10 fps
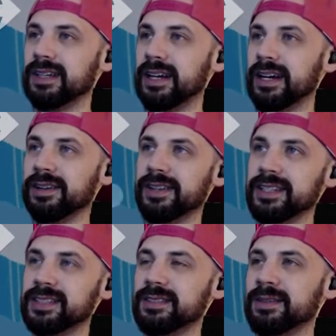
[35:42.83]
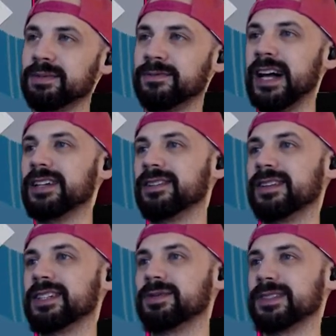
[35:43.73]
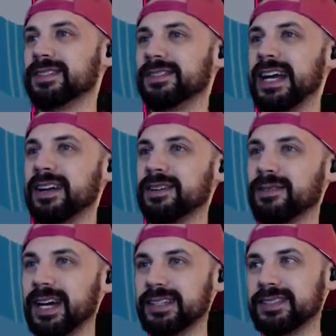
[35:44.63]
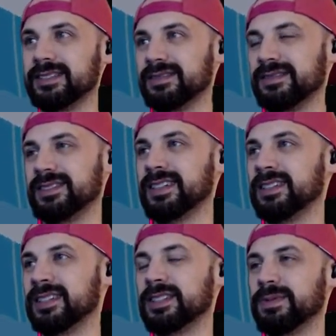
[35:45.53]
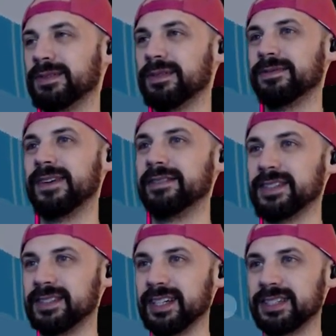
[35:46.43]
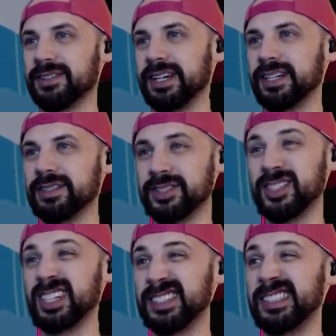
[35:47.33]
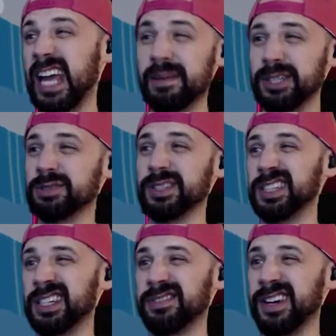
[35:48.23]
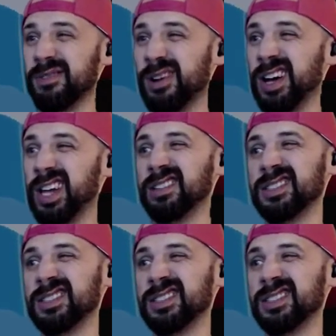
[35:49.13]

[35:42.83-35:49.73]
I know the value on this wasn't that great. It just went from 5 to 6, so I could do 6 damage with it if I want.